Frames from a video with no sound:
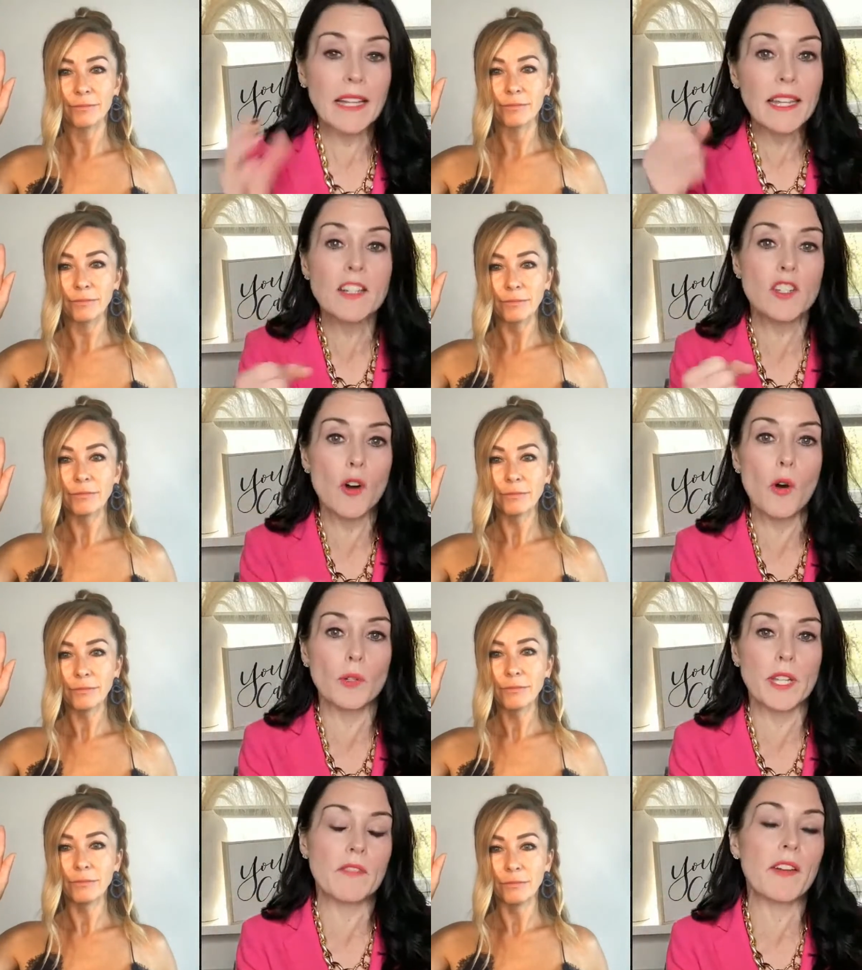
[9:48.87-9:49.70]
Speaker 1: I like to
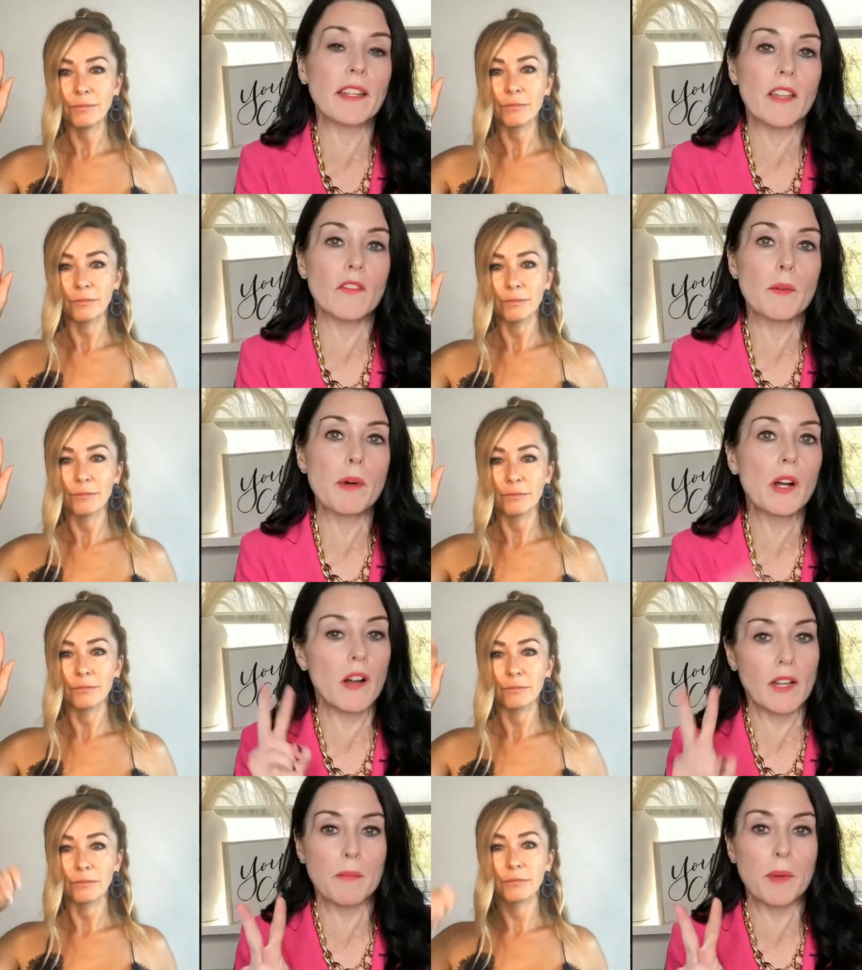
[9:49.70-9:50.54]
hold it. If I love a
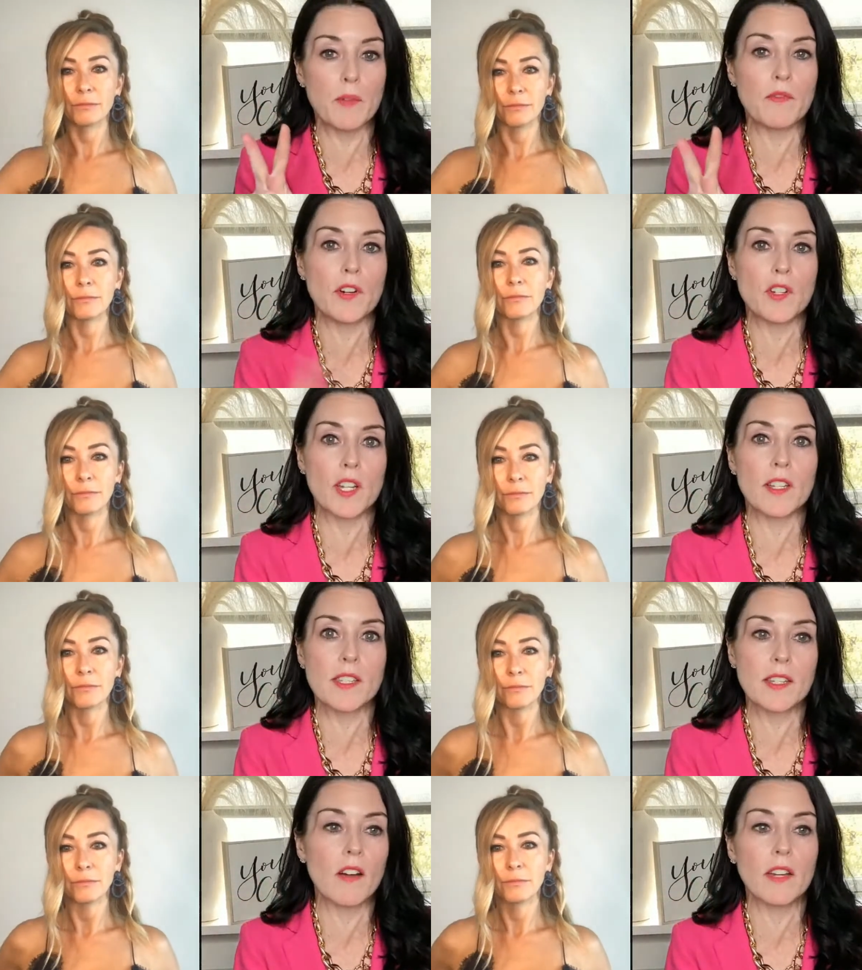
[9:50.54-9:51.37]
book, I'll get both
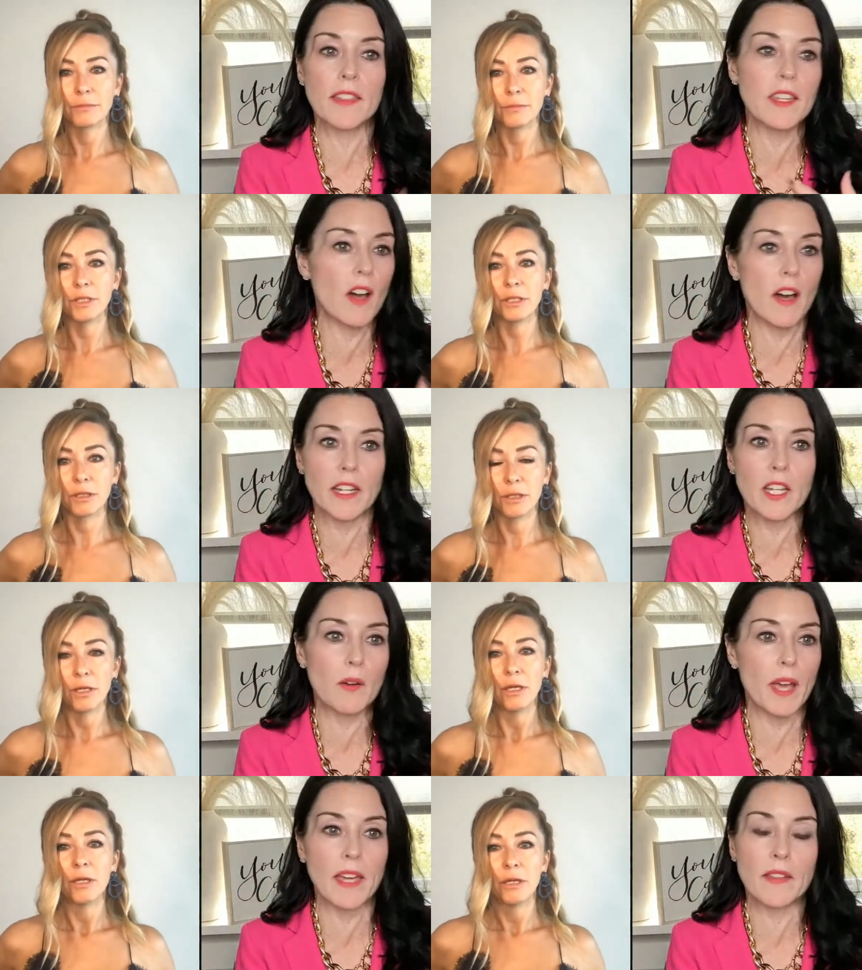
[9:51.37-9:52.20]
versions. I'll get the
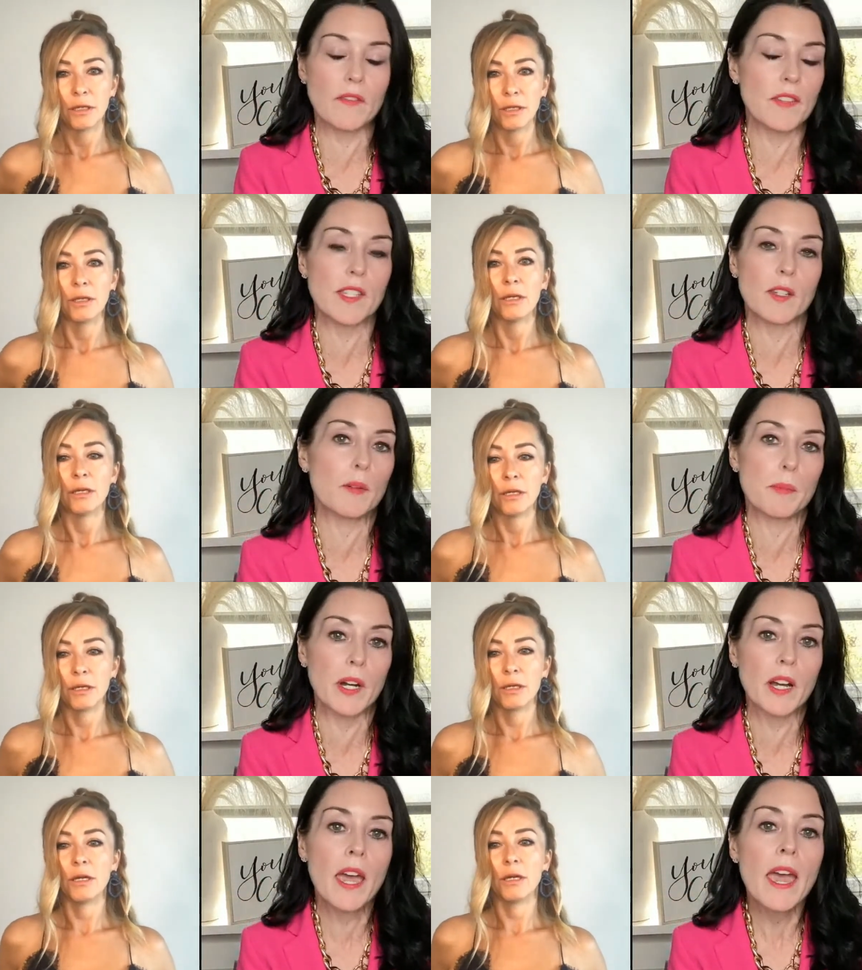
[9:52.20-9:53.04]
audio and the physical
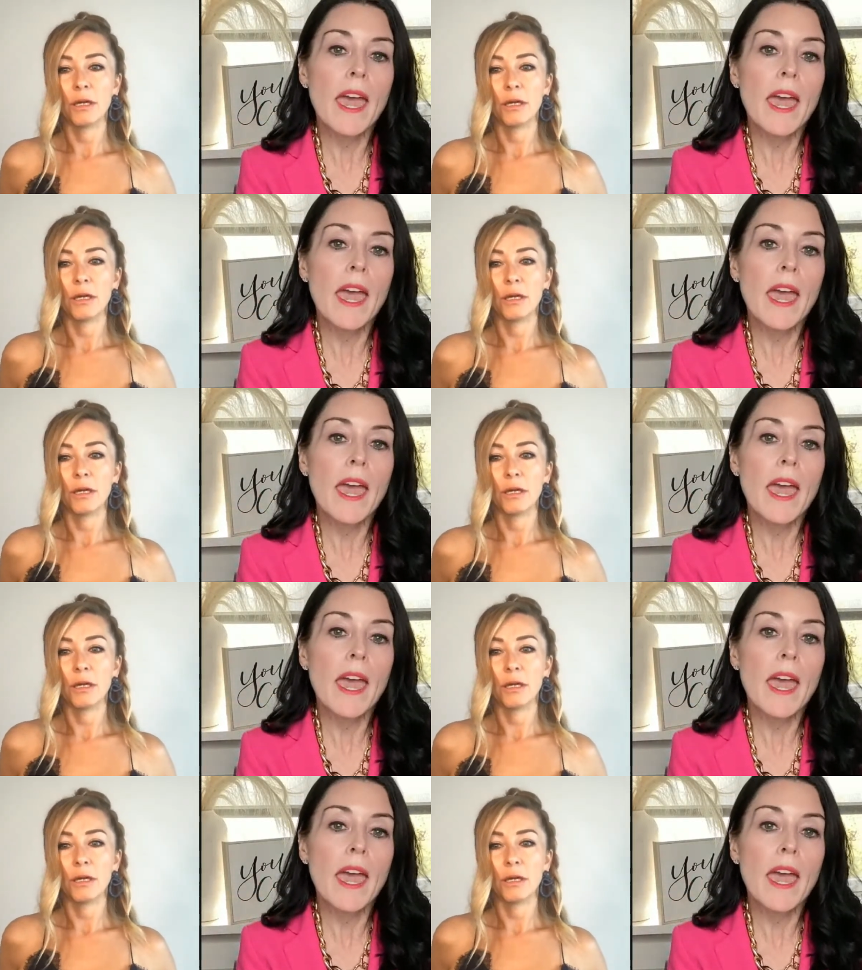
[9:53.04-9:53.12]
book.